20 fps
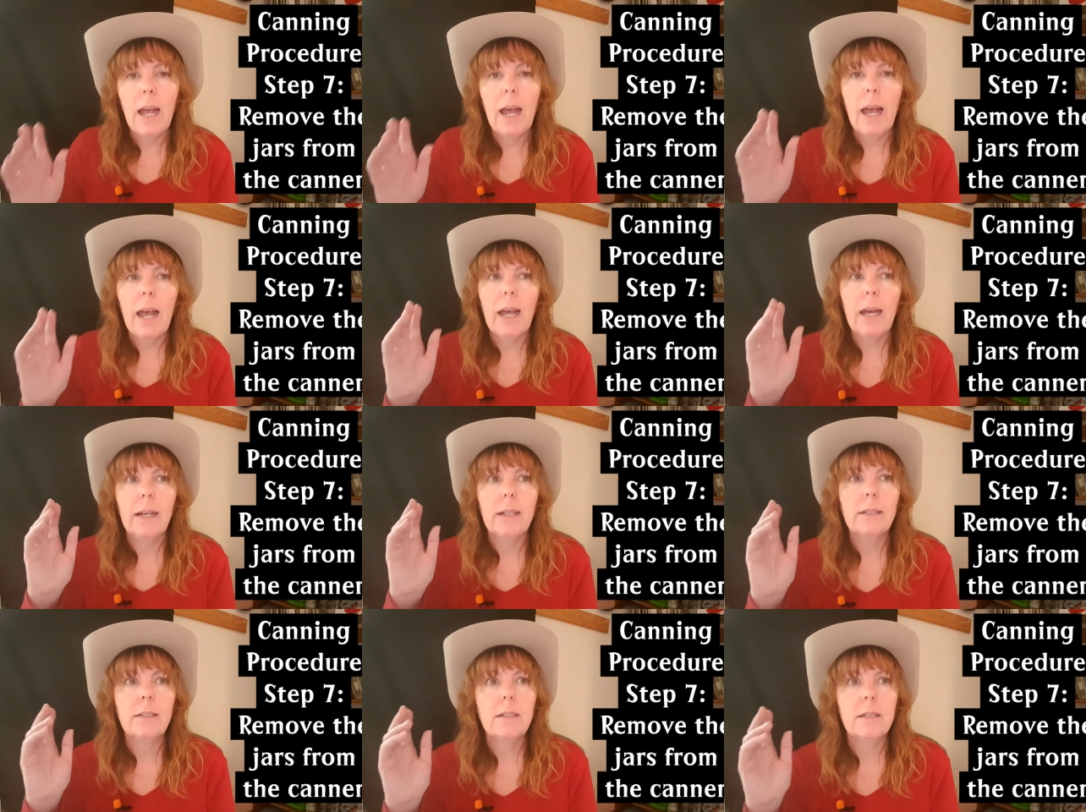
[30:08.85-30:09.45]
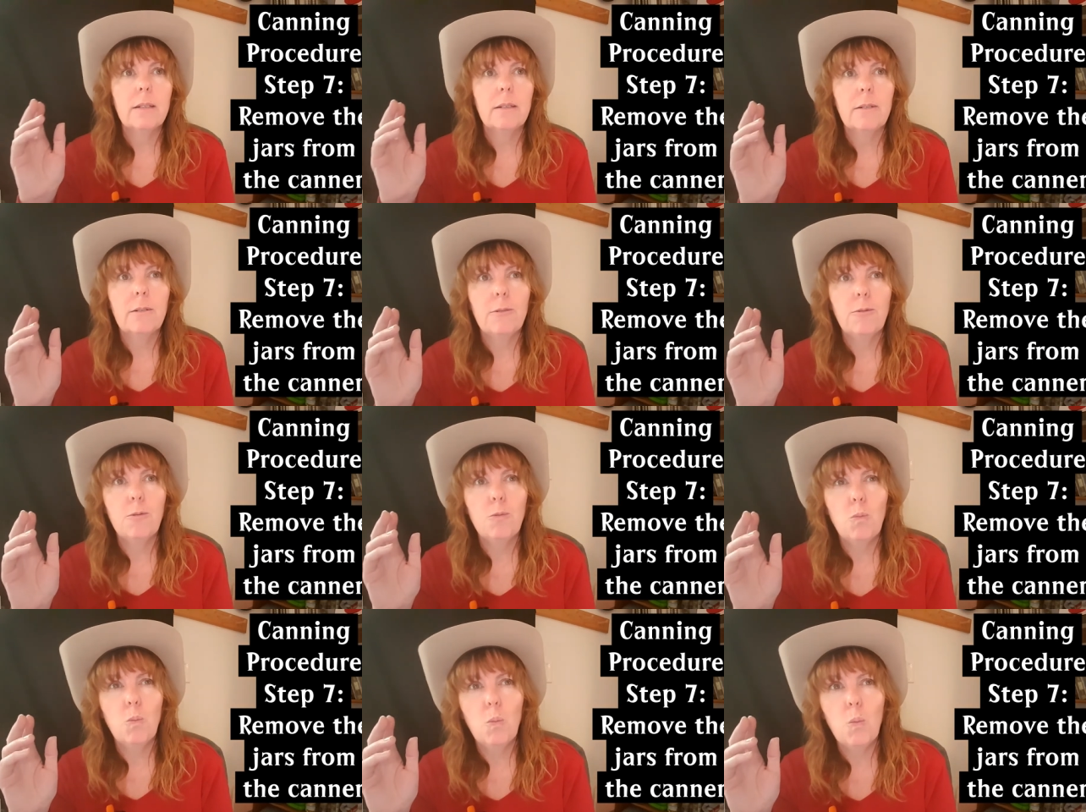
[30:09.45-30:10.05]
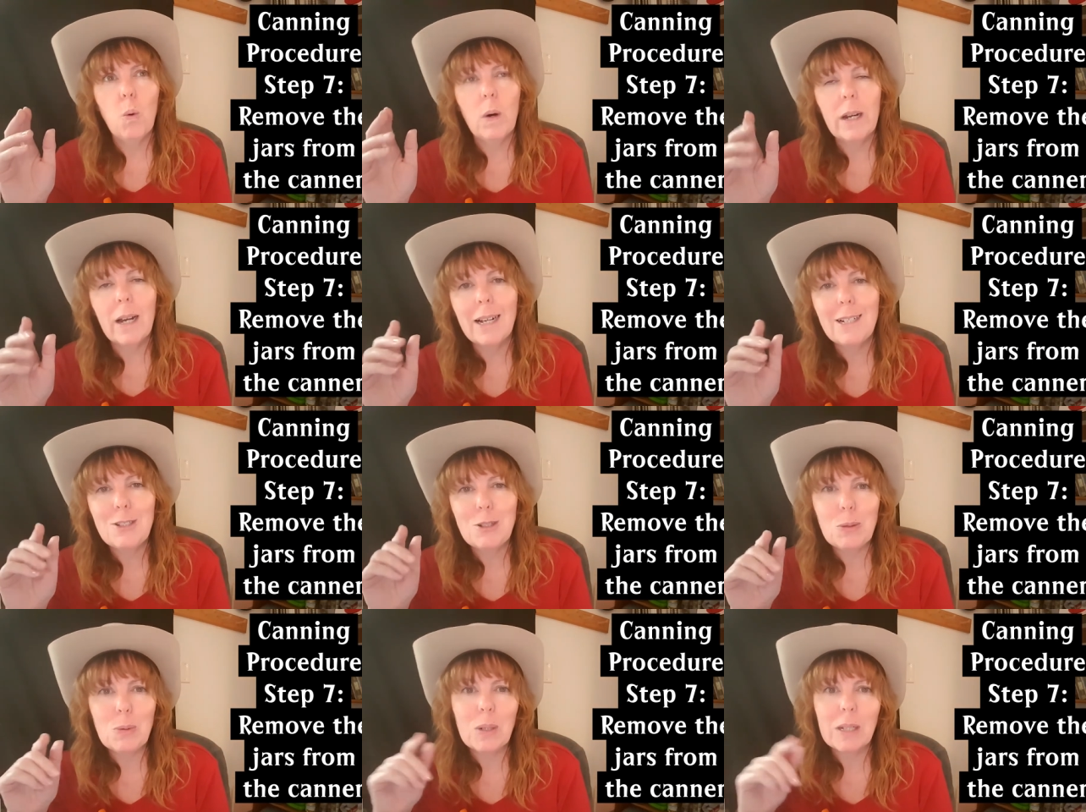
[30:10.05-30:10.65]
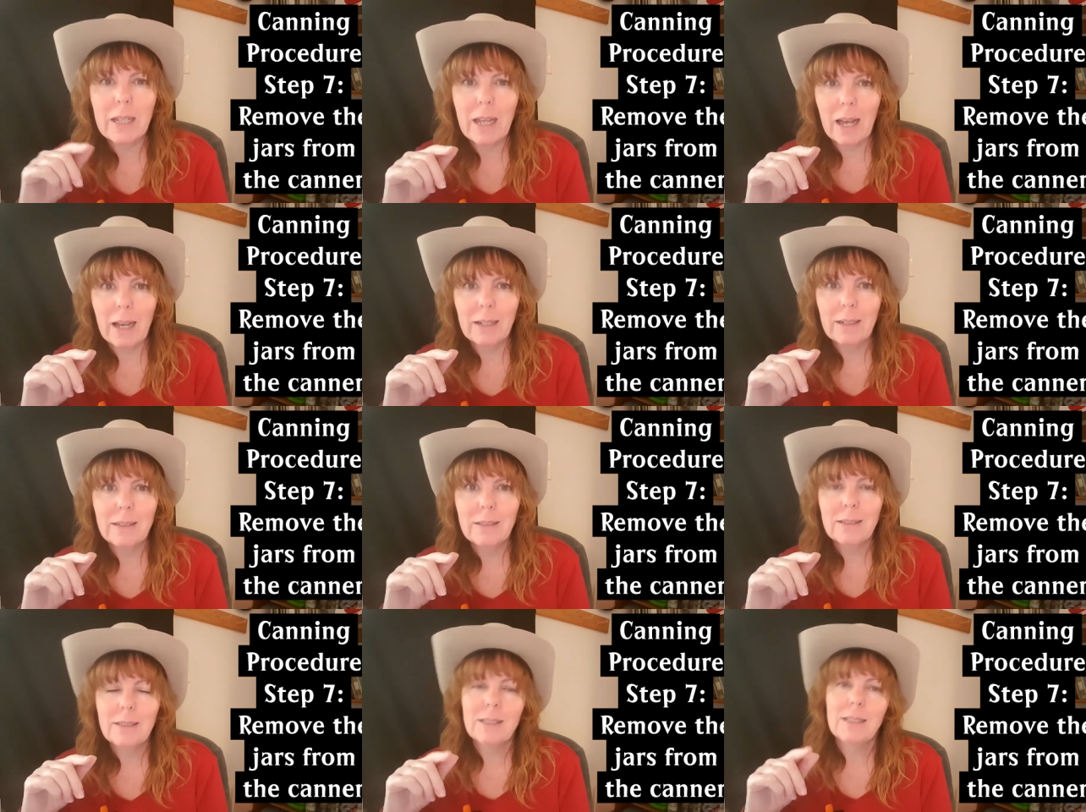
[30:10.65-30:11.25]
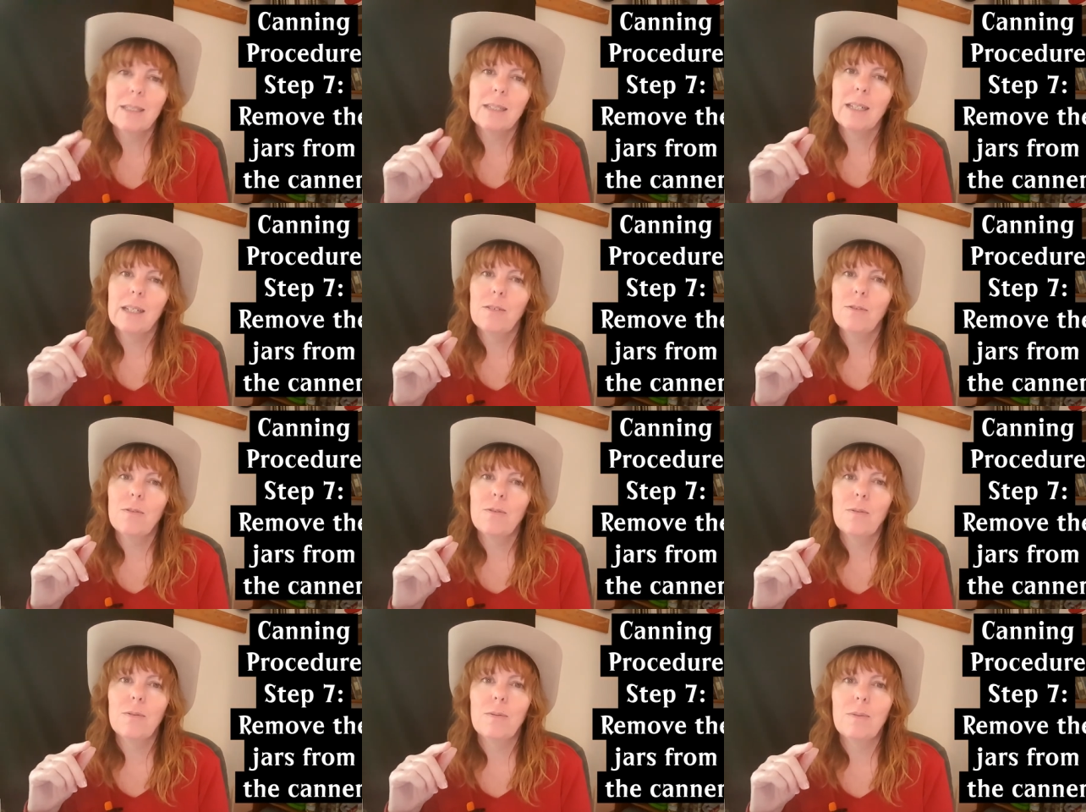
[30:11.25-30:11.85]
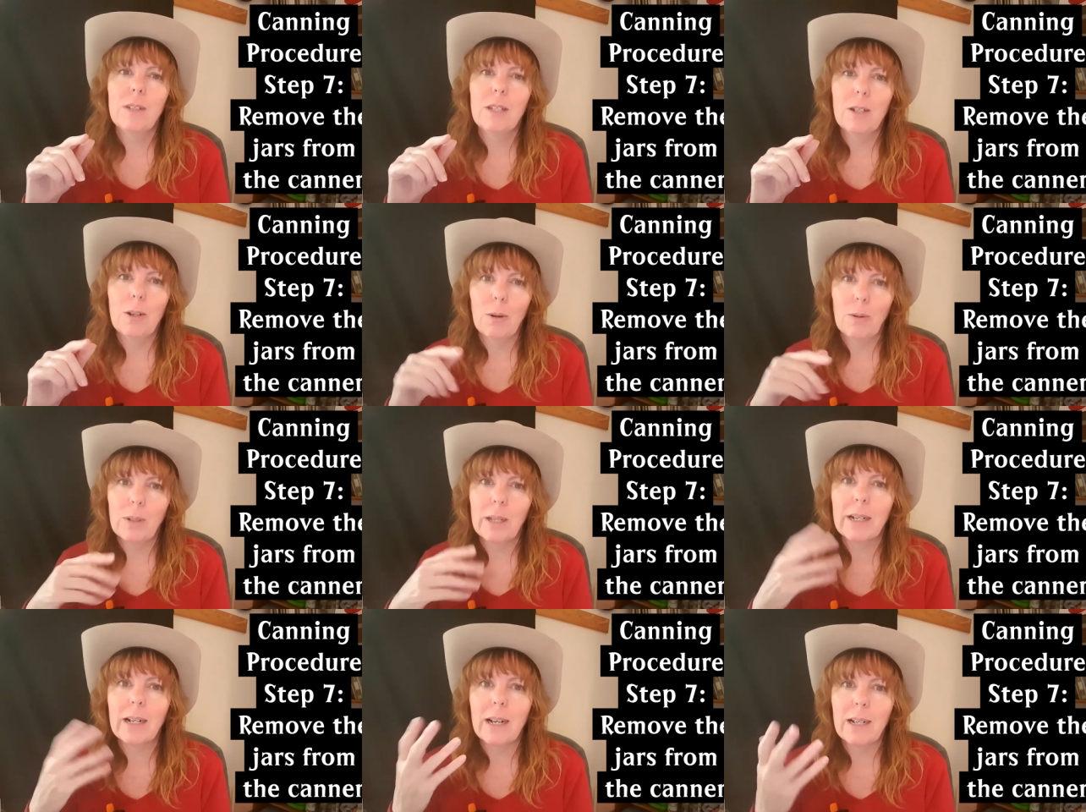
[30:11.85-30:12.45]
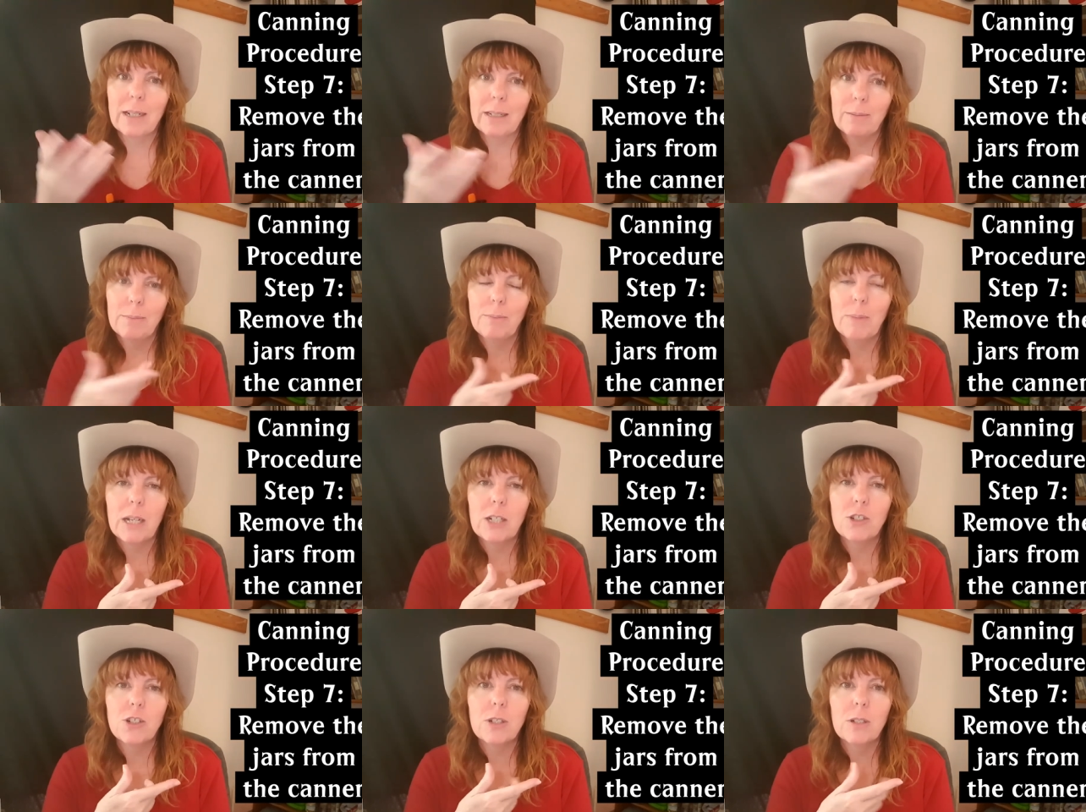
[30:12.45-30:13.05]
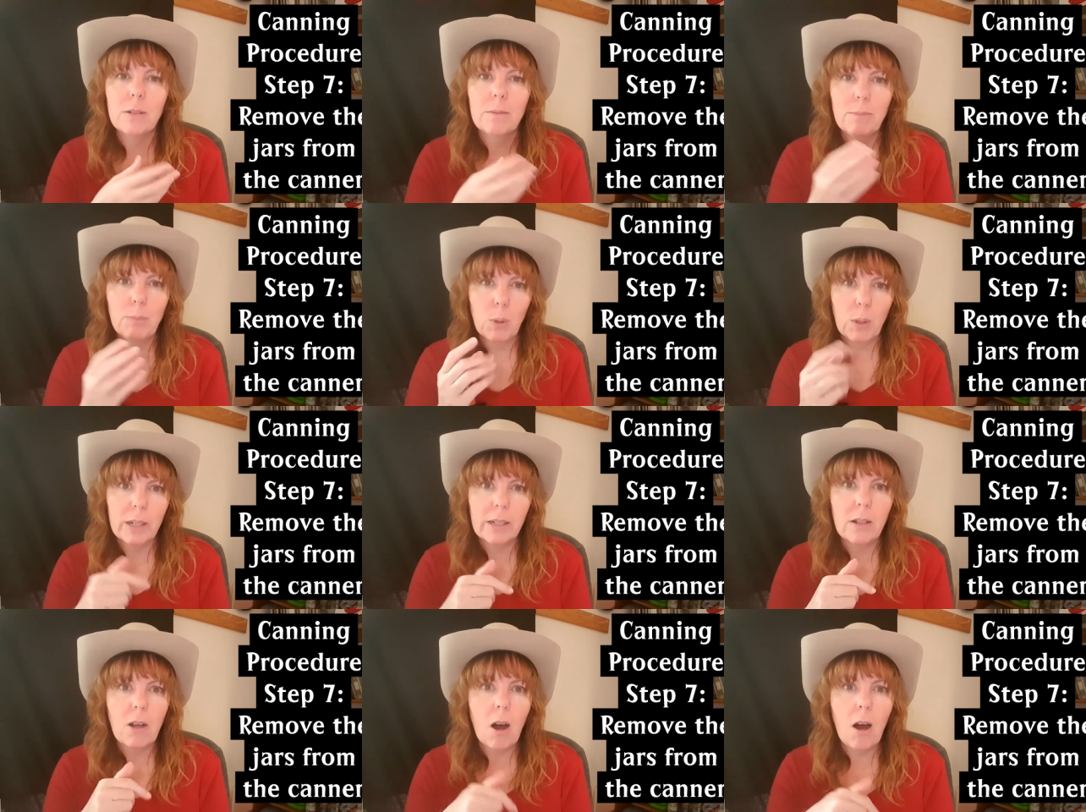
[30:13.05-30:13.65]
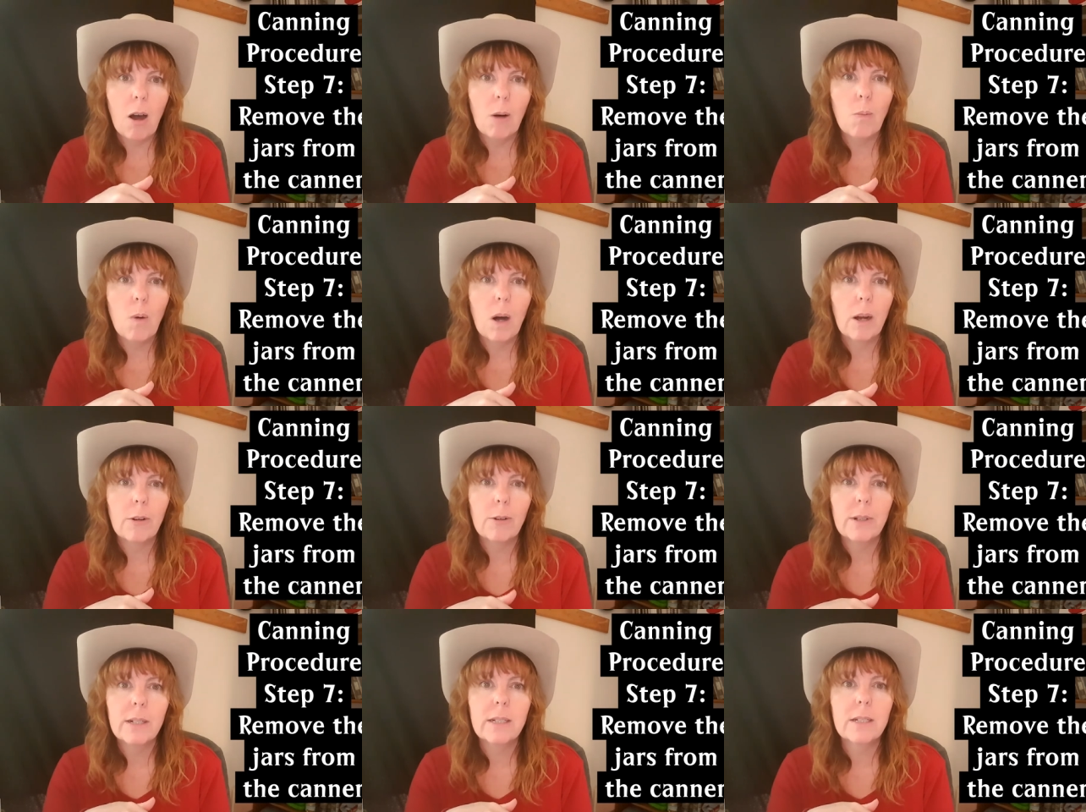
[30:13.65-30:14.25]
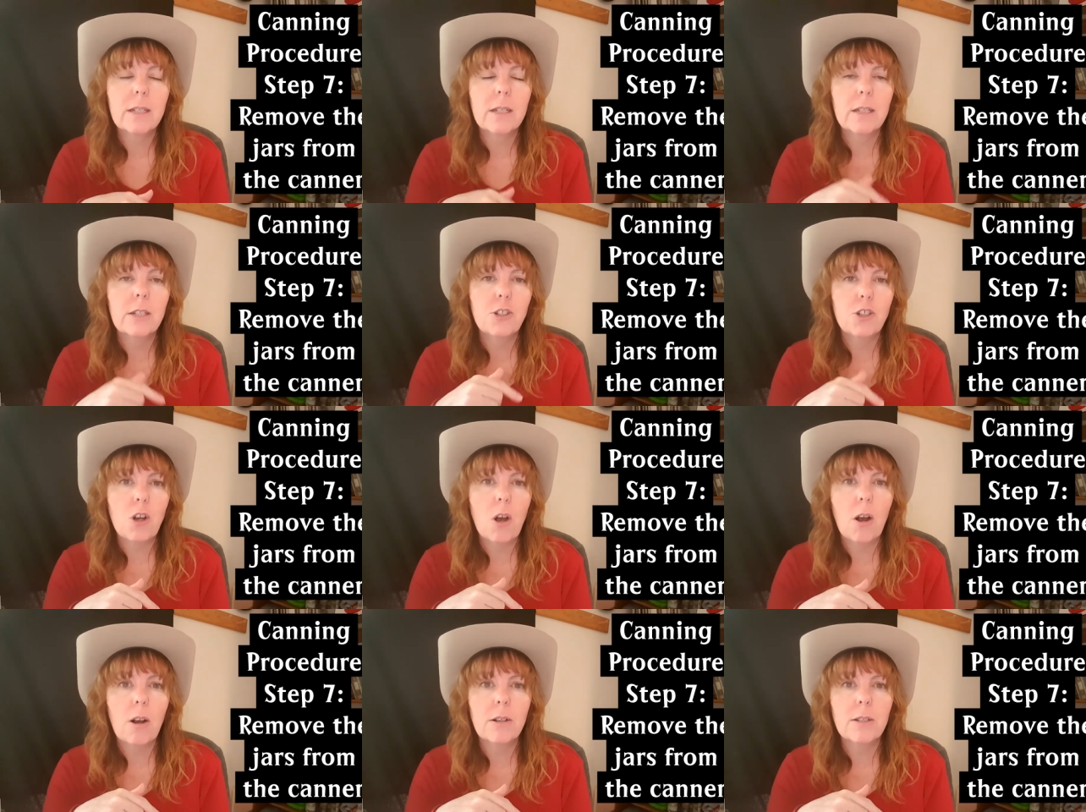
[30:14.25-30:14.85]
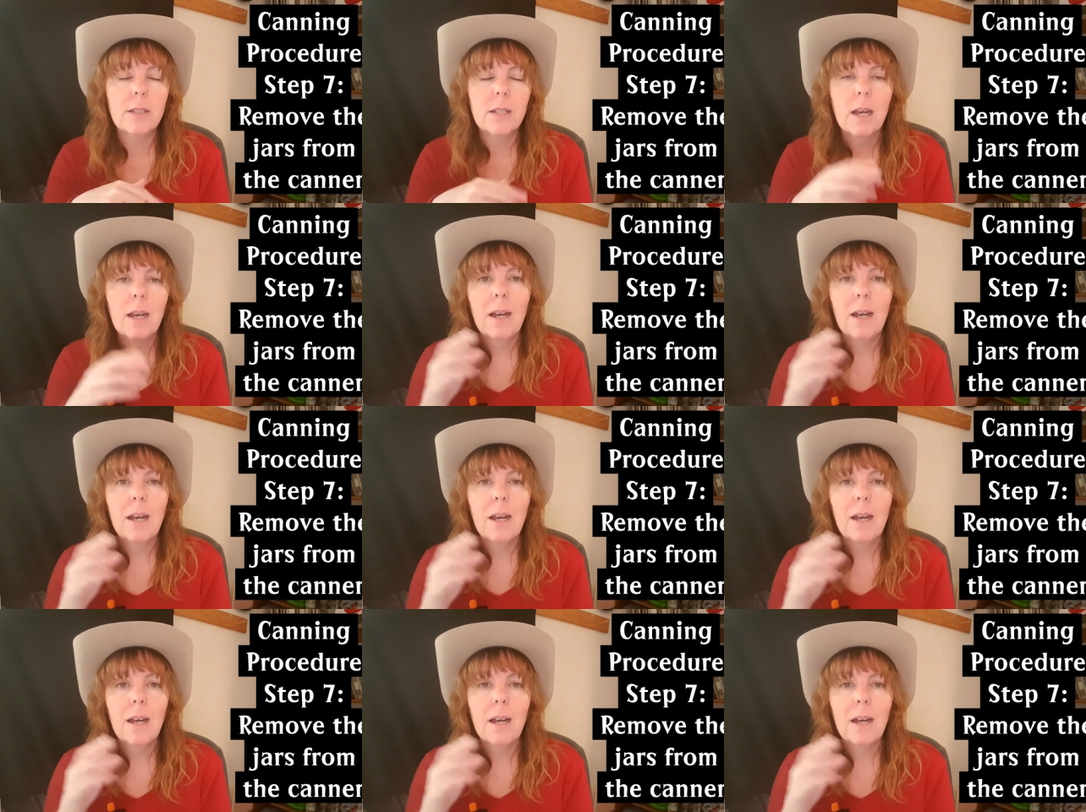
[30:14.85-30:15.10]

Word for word: And what I do again to give, you know, like I mentioned, putting the hot water into the jars,